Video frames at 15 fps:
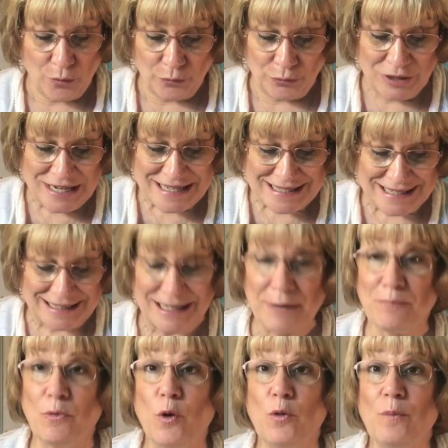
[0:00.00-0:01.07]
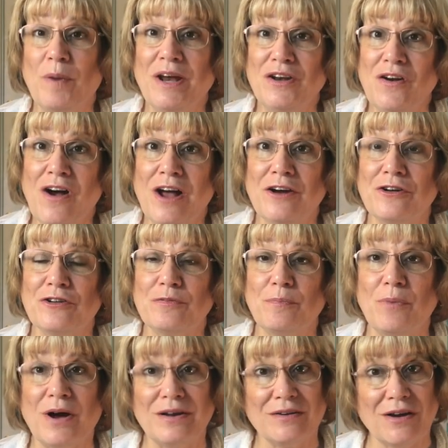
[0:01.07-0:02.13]
Recently, both my daughters
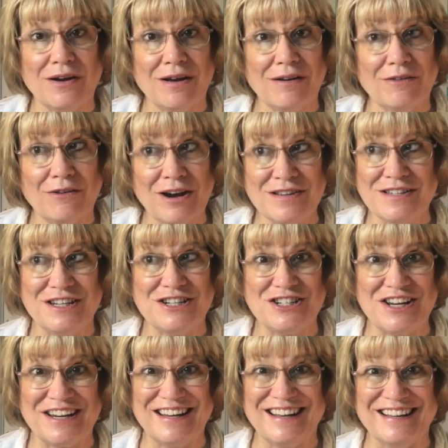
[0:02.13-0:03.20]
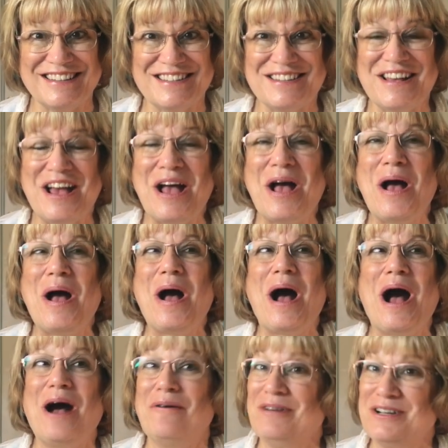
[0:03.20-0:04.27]
bought cross-stitching kits,
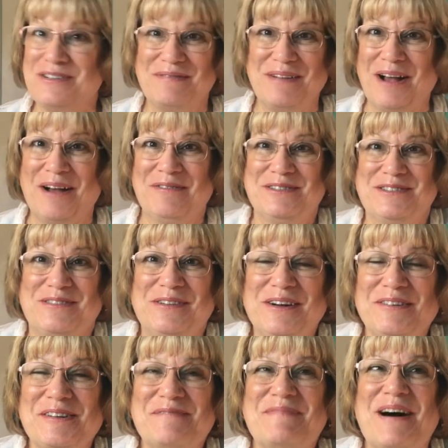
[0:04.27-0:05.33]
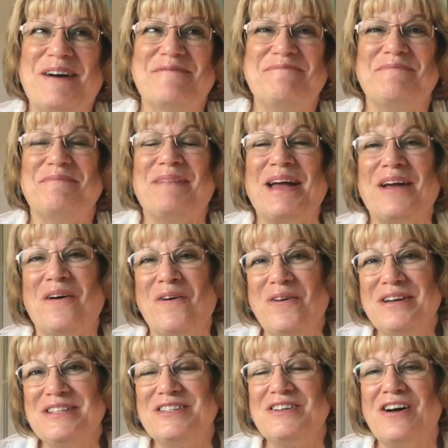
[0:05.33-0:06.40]
which I was thrilled about. My
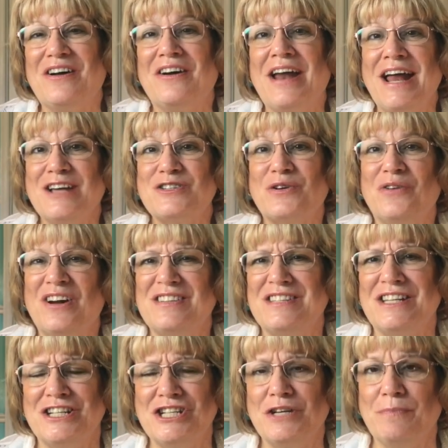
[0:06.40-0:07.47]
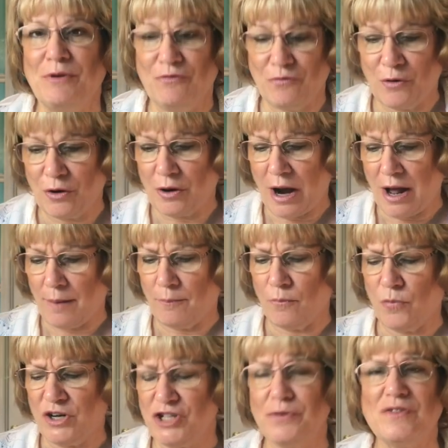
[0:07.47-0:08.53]
oldest daughter has cross-stitched before
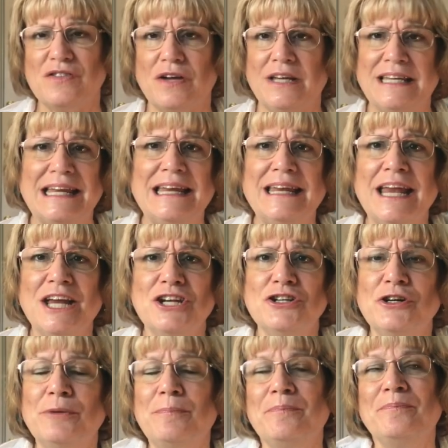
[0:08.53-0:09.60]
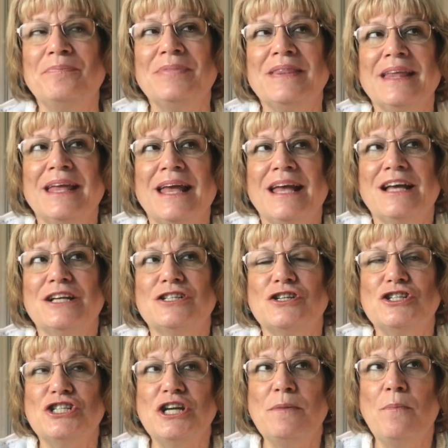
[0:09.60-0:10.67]
when she was a teenager. So
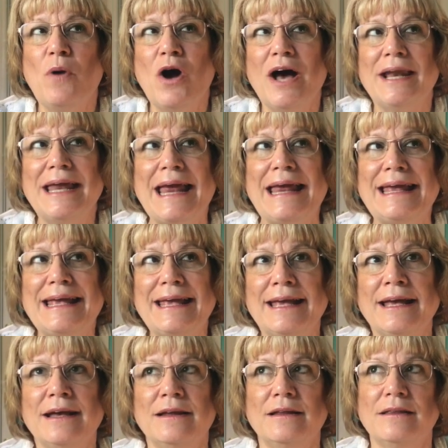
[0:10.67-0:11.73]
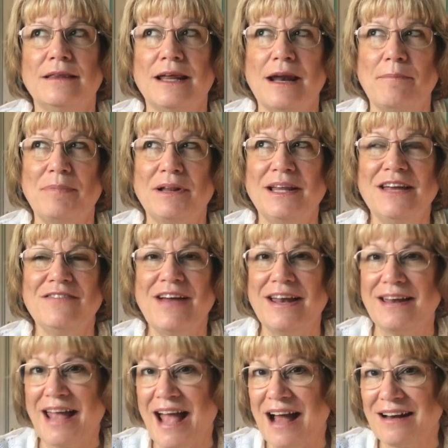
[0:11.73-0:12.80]
she bought a kit that I believe
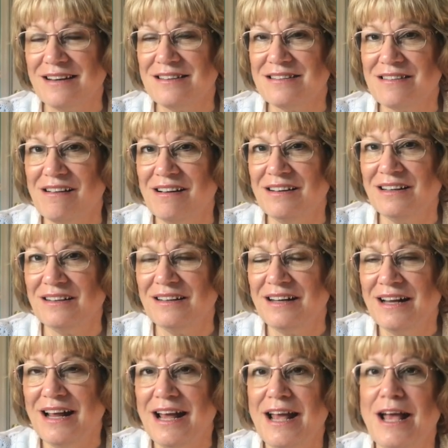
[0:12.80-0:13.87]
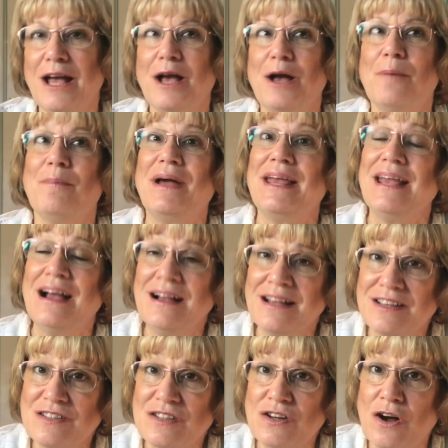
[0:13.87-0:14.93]
had cactus on it. My
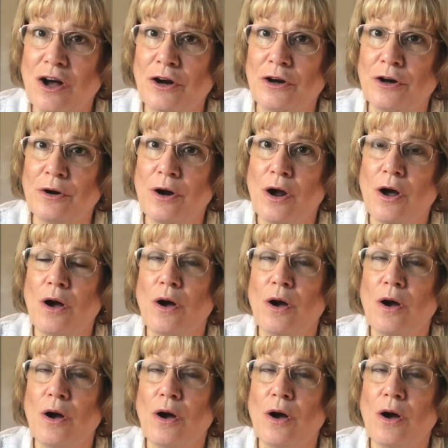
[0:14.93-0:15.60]
youngest daughter